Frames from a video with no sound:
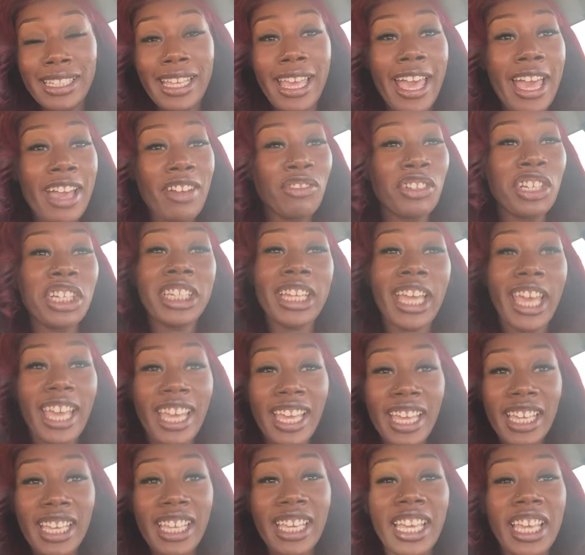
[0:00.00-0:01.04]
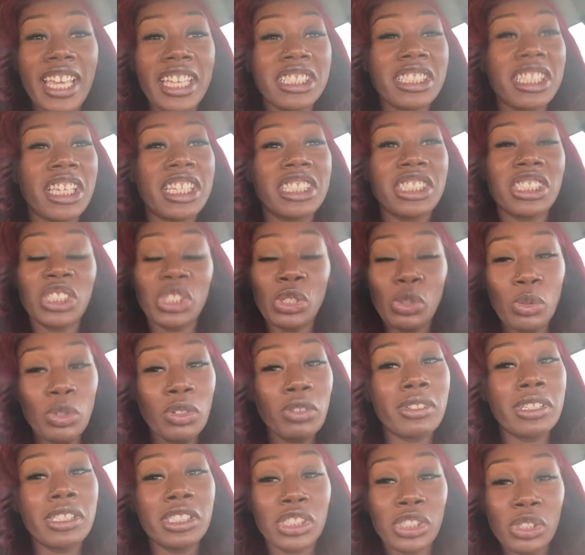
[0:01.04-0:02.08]
Every day it gets
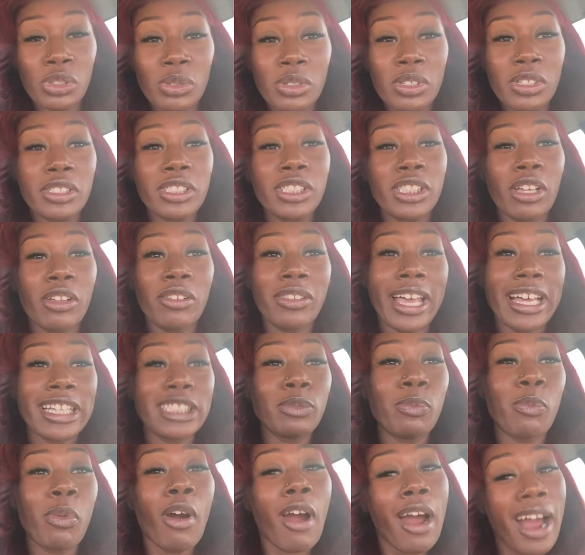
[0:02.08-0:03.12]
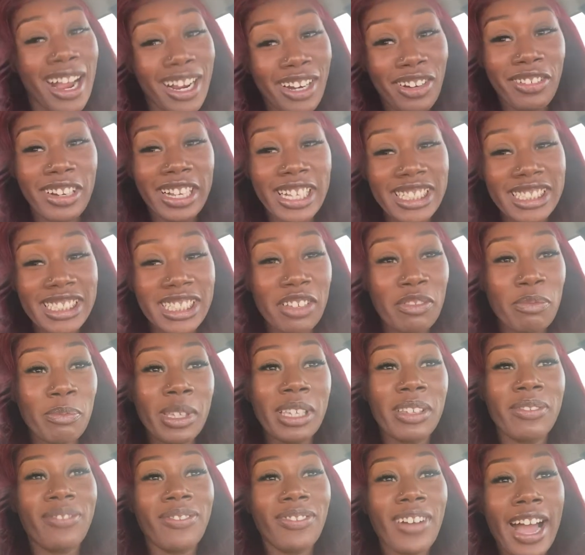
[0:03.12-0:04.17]
sooner and sooner, so that's progress of
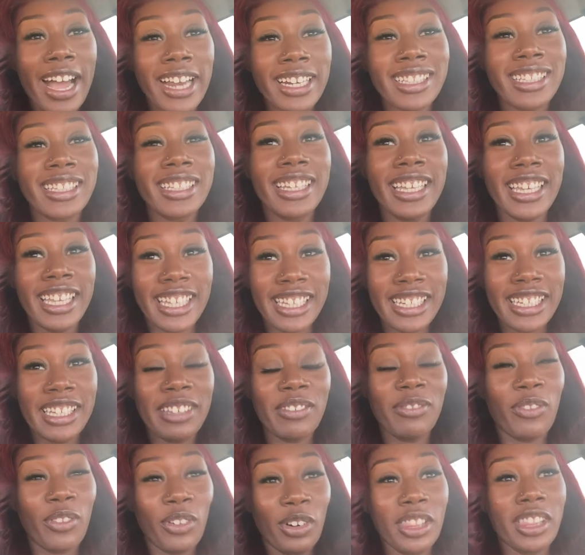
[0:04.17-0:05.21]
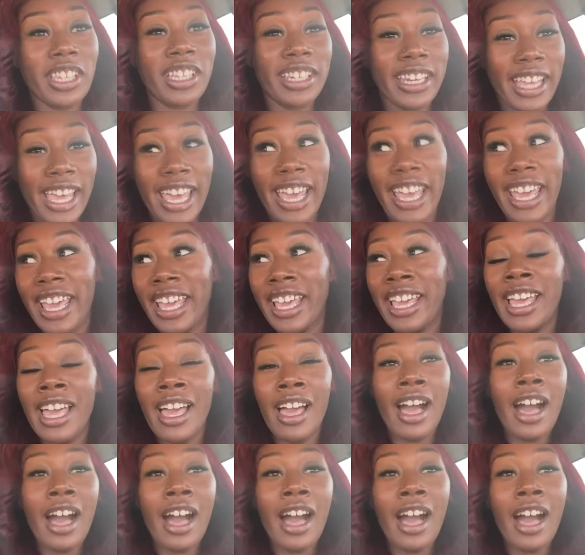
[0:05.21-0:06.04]
me finally eating for the day.